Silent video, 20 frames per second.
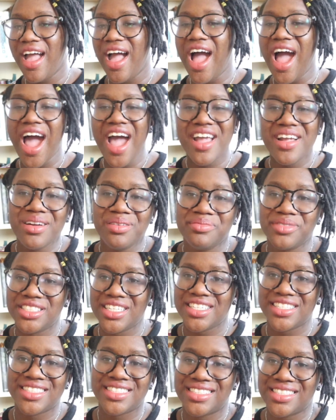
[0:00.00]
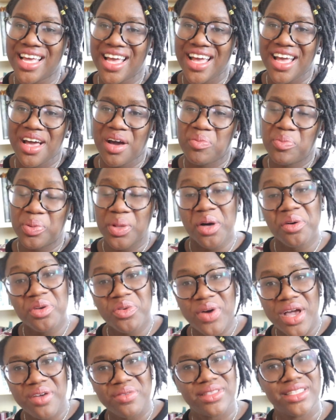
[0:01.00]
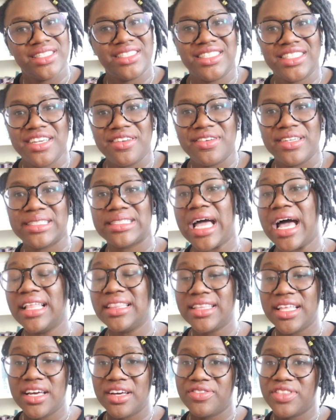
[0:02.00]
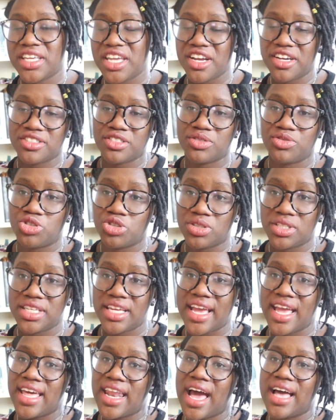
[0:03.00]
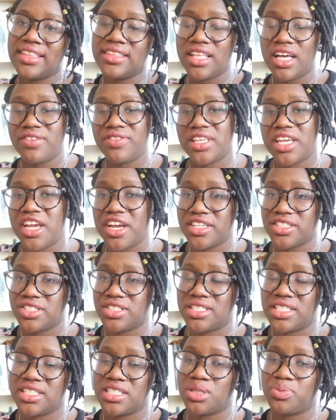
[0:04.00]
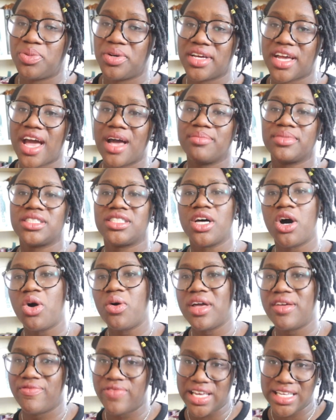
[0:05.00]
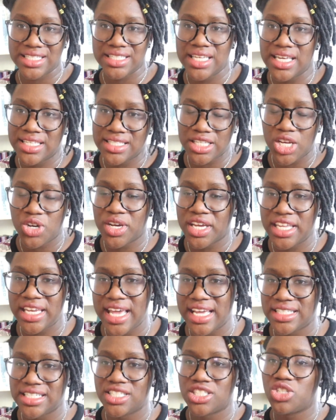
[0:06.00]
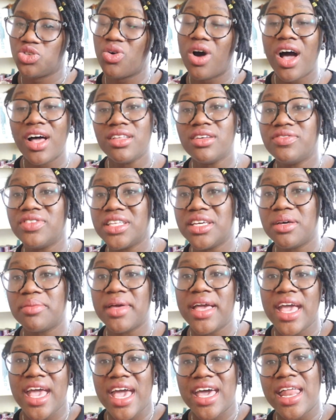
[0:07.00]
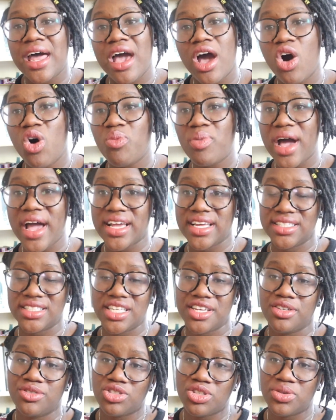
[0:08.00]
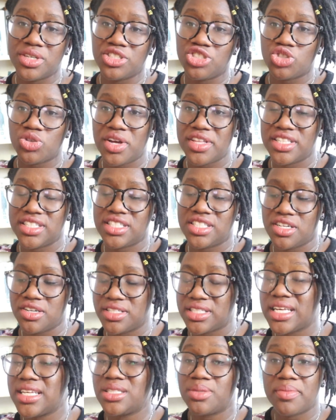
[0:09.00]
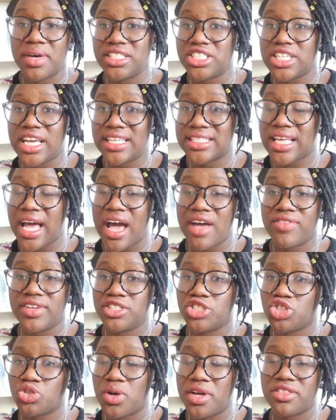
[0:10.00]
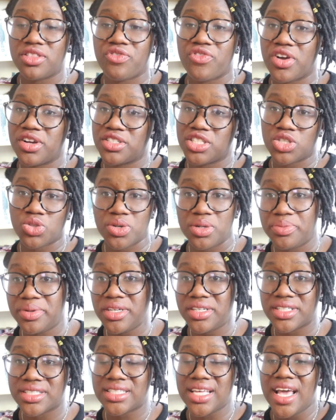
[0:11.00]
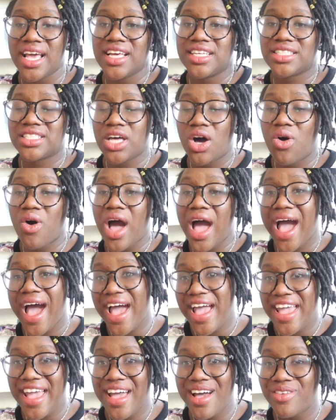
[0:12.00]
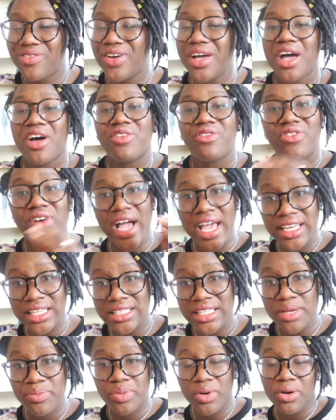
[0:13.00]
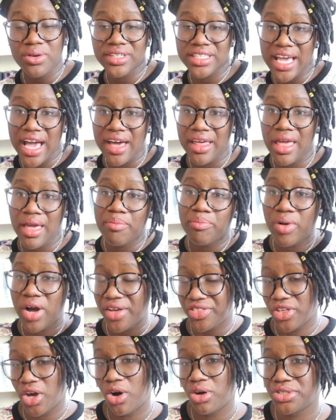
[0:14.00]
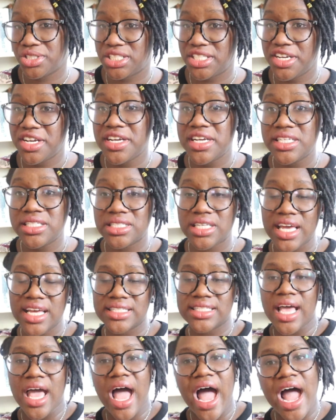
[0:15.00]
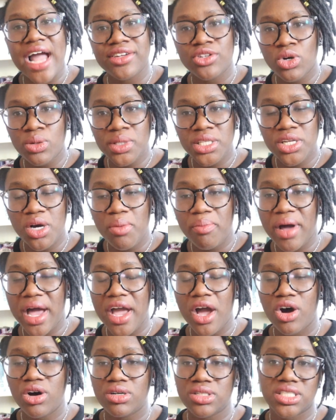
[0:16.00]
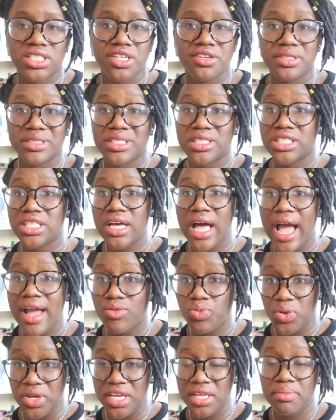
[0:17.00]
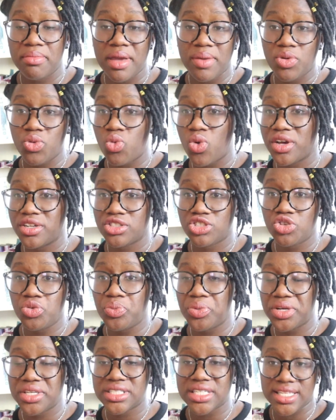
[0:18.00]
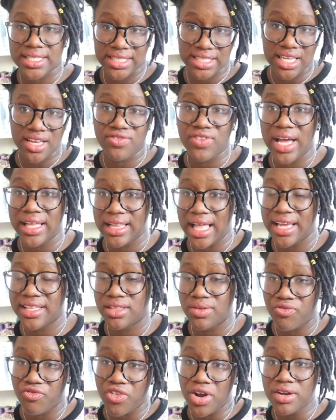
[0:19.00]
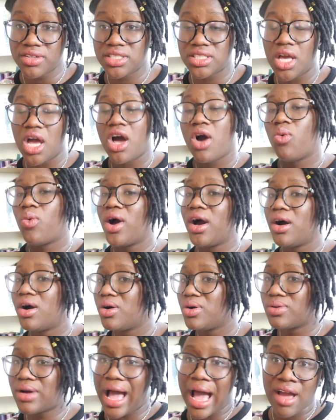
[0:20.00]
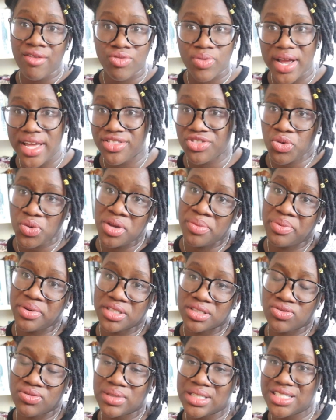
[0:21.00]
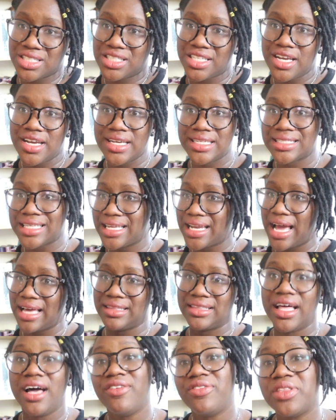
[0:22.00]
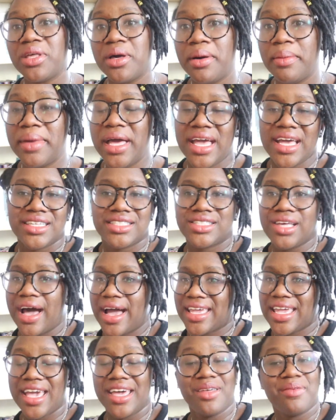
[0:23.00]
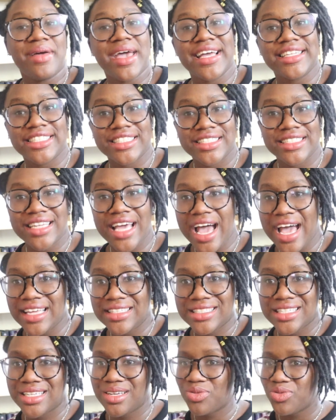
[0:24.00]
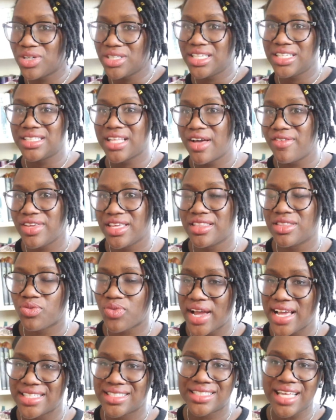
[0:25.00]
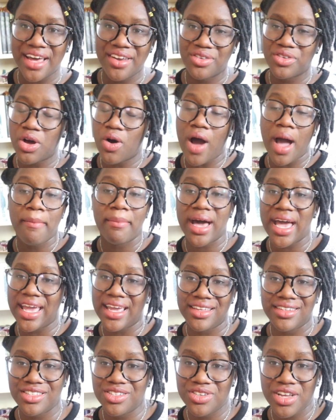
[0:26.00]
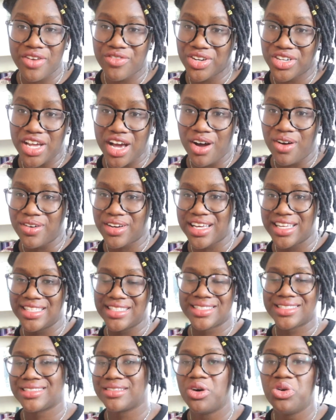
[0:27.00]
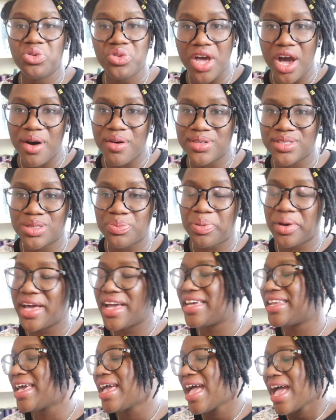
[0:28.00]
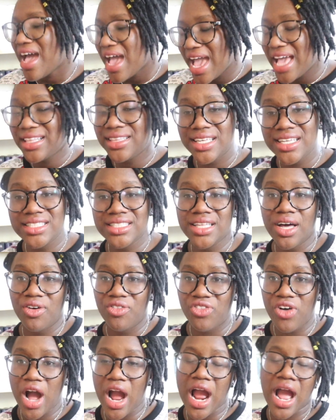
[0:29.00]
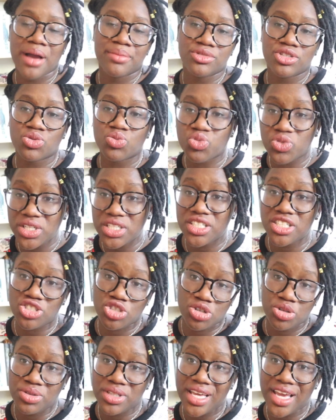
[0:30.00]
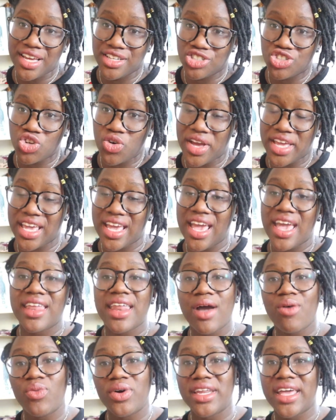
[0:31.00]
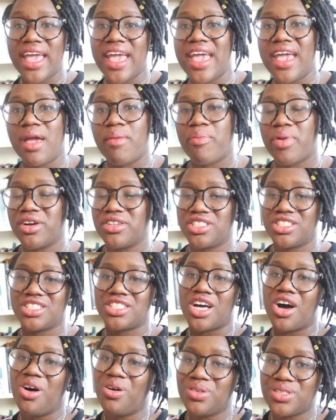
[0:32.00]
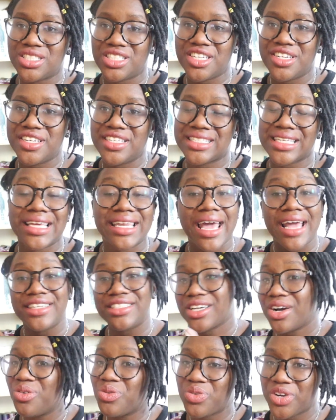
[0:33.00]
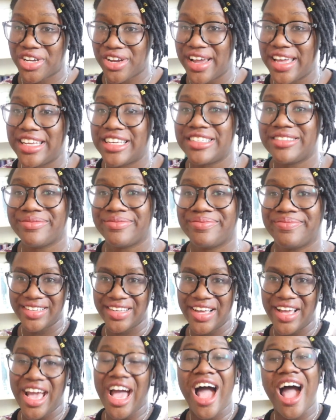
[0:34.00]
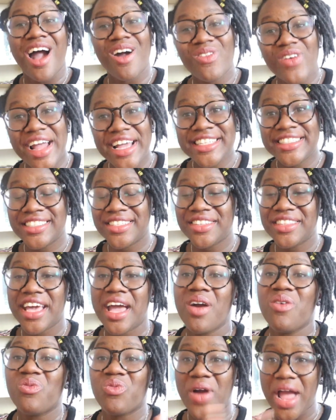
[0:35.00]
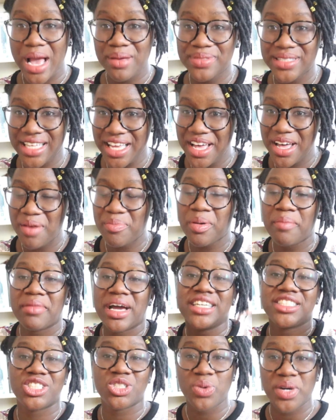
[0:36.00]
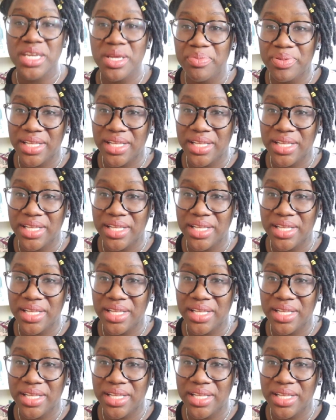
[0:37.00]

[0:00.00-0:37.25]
I am just blown away with this series. I love the character of Juliet. I love the characters in this book. I'm so invested and so connected to all of them, and I hope I continue to enjoy the series as much as I've enjoyed the first 3 books. So I have finally broke down and bought the whole series, because I normally don't buy a whole series until I read maybe 1 or 2 books and see if I like them first. Well, I've read 3 books from this series and I love them, so I can't imagine not really loving the rest. I don't know, I might, you never know, because who knows, but at least so far I'm really truly enjoying it, and I went ahead and purchased the whole series and I don't regret it. Alright, so that wraps up my 20